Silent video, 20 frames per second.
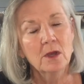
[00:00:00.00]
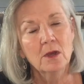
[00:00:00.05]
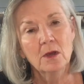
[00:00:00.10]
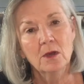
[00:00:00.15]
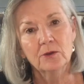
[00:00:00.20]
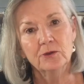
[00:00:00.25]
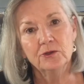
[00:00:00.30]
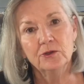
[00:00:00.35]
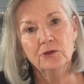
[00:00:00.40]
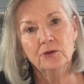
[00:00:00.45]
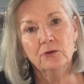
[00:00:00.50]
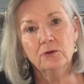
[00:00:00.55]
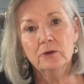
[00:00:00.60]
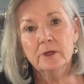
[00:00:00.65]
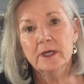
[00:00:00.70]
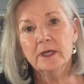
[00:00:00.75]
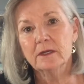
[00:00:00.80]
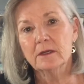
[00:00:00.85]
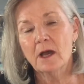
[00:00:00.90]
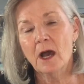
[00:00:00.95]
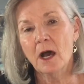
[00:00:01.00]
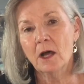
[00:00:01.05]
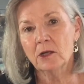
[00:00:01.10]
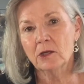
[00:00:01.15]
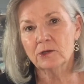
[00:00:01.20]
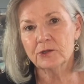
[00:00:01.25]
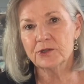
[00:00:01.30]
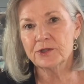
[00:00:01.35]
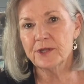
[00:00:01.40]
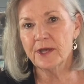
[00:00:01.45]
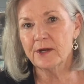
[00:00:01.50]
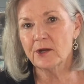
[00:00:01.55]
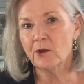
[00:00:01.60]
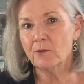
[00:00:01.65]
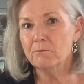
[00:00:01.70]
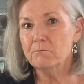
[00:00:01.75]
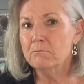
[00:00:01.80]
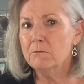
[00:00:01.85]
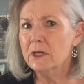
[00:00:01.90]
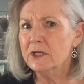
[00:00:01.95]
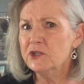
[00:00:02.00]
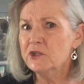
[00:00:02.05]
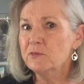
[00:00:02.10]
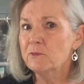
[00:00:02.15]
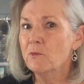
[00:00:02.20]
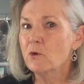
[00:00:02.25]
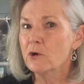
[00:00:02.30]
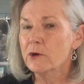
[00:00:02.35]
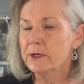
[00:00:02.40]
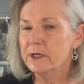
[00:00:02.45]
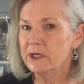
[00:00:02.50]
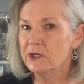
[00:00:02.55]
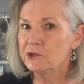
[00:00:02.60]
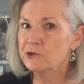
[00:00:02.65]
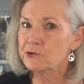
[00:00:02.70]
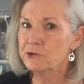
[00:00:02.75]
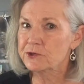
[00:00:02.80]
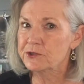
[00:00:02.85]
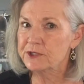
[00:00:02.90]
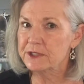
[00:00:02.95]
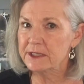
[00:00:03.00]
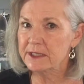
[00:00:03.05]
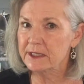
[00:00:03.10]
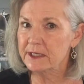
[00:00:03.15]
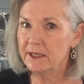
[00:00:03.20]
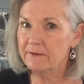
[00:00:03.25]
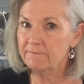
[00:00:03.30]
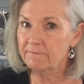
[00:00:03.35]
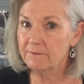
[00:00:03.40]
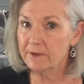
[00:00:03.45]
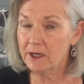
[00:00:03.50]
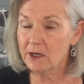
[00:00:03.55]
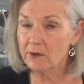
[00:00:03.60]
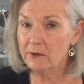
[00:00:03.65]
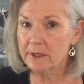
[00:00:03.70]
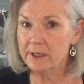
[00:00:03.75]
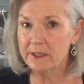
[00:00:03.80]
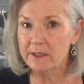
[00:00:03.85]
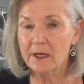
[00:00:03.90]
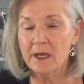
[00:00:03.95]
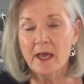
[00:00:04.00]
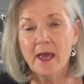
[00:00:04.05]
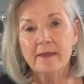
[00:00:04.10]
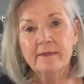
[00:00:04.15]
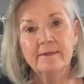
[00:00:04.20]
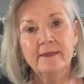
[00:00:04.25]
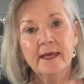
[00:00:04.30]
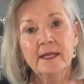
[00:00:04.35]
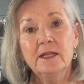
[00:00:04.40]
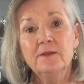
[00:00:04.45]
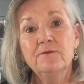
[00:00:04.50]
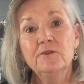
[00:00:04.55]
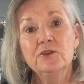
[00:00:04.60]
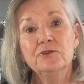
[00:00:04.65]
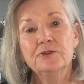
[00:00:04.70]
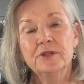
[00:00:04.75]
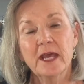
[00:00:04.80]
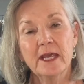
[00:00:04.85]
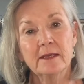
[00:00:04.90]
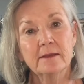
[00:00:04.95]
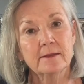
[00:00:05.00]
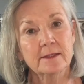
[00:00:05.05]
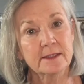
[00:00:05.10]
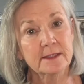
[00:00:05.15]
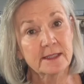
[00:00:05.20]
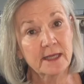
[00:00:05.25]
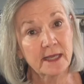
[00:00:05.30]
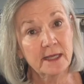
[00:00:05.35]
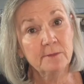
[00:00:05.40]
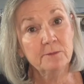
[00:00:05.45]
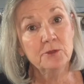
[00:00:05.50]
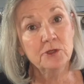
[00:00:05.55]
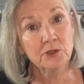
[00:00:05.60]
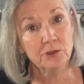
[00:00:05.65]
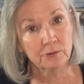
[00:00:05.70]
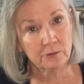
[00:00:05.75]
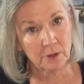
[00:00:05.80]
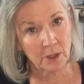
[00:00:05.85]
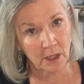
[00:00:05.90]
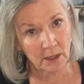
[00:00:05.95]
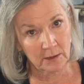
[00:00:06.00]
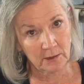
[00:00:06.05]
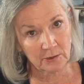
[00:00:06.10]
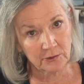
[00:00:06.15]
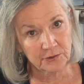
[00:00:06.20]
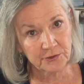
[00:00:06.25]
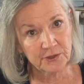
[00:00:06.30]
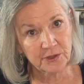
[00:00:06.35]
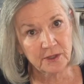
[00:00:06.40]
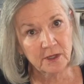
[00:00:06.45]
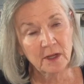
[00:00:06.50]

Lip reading: you'll get colors that are much more interesting and varied than if you take the same two colors,